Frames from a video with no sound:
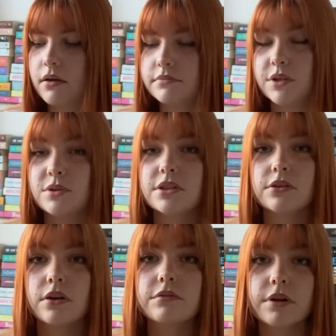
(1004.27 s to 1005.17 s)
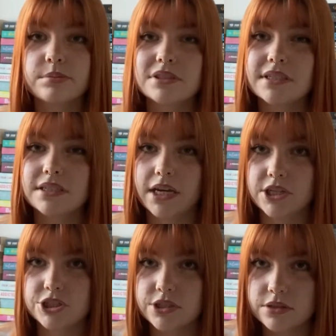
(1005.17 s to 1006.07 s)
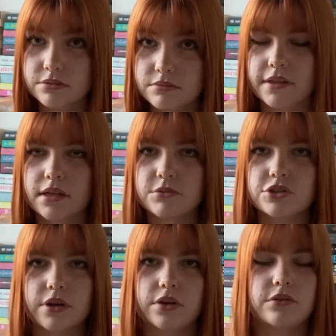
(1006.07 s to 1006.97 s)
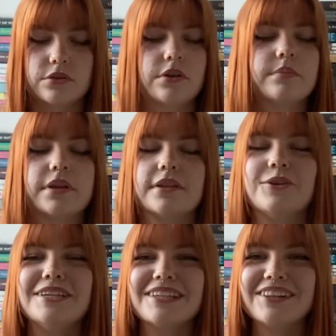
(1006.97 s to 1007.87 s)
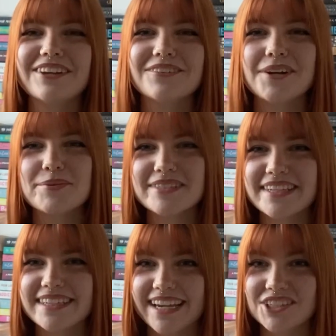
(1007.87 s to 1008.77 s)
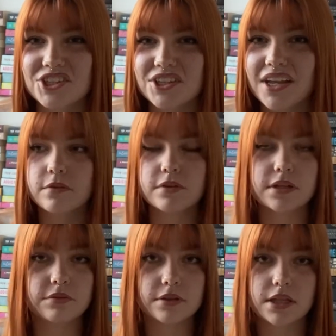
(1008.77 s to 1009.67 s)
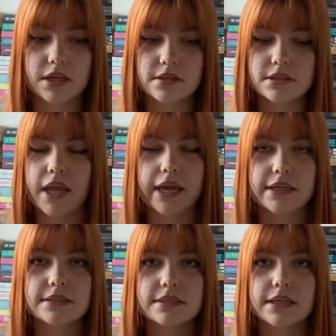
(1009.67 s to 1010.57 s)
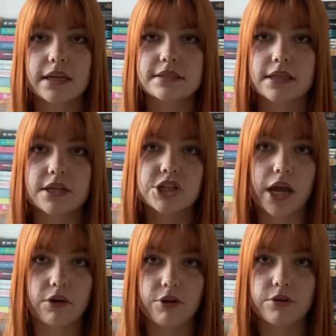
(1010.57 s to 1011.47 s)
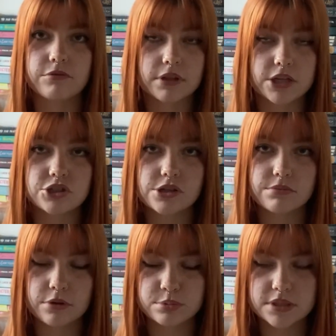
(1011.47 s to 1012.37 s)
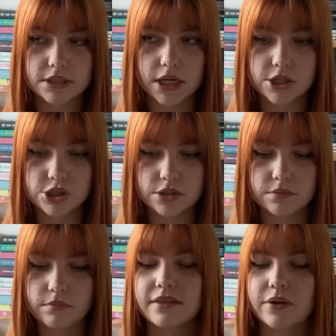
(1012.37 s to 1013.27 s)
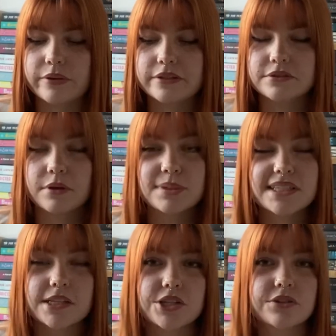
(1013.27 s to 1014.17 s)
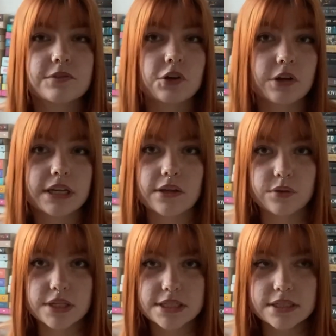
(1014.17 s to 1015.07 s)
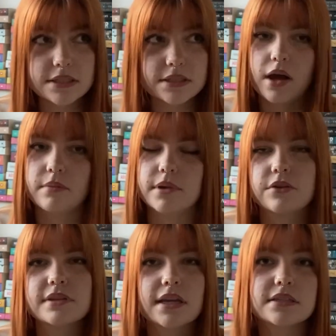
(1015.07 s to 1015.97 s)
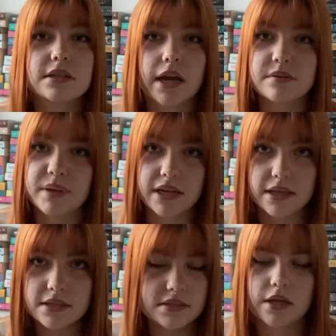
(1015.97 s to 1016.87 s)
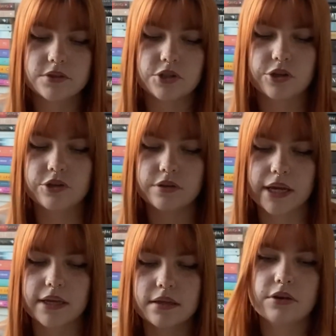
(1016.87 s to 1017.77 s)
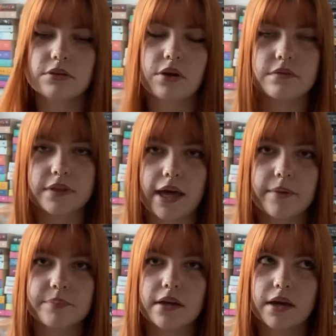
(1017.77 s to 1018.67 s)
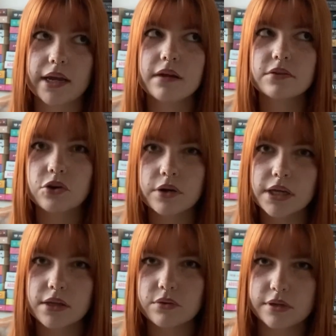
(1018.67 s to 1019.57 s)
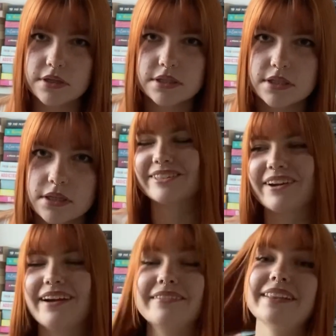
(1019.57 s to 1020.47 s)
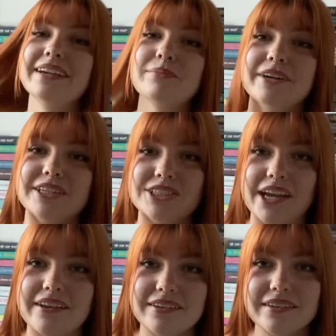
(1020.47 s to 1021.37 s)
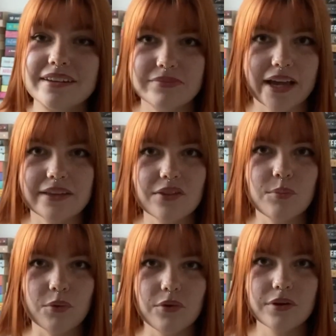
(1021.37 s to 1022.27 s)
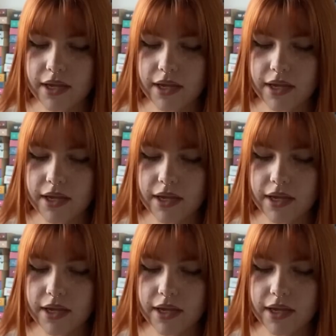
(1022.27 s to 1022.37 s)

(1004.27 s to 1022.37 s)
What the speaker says: There was a lot of representation. I feel like I'm just going on and on, but there was a lot of representation for different things. Ace/Arrow relationship representation. There was representation for chronic illnesses. Elsie has diabetes, and so you like hear a lot of that. And I have a chronic illness, so I really appreciated that in the book.